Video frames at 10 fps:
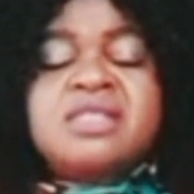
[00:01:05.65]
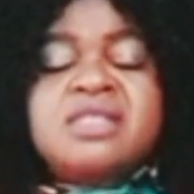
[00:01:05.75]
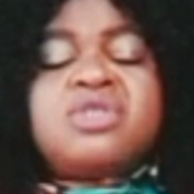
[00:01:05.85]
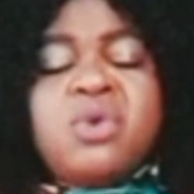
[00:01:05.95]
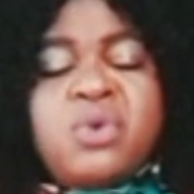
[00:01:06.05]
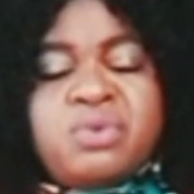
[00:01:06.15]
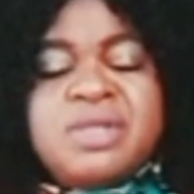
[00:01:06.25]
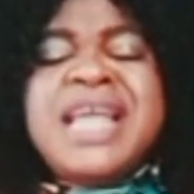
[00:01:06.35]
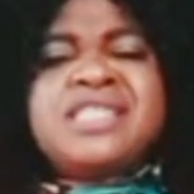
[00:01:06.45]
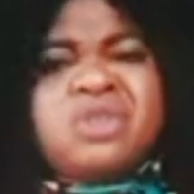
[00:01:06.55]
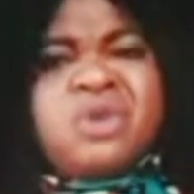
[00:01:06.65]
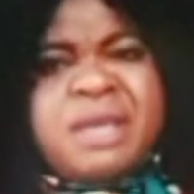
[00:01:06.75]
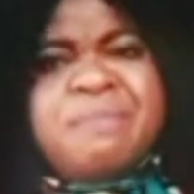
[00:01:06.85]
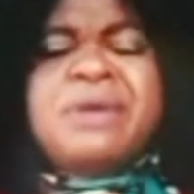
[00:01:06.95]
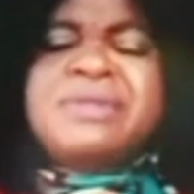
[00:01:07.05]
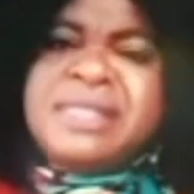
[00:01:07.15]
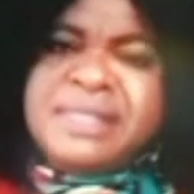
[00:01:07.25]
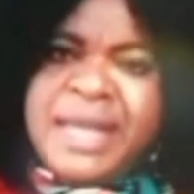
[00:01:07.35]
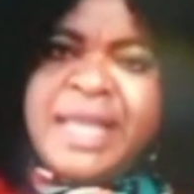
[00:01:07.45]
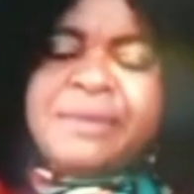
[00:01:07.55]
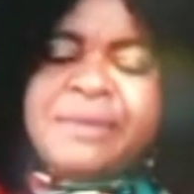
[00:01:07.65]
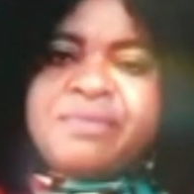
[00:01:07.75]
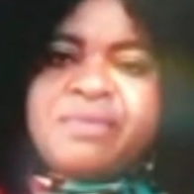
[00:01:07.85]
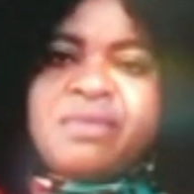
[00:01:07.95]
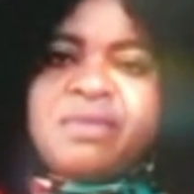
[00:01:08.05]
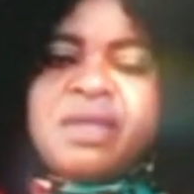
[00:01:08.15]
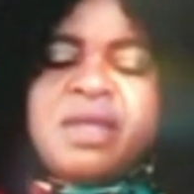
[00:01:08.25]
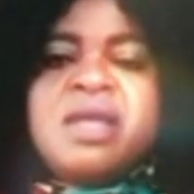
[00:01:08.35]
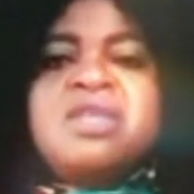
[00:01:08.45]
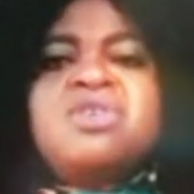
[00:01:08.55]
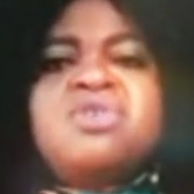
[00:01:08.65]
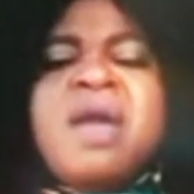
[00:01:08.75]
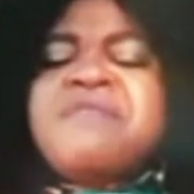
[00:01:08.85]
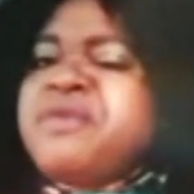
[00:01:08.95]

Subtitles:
So, let's talk about desire. You know,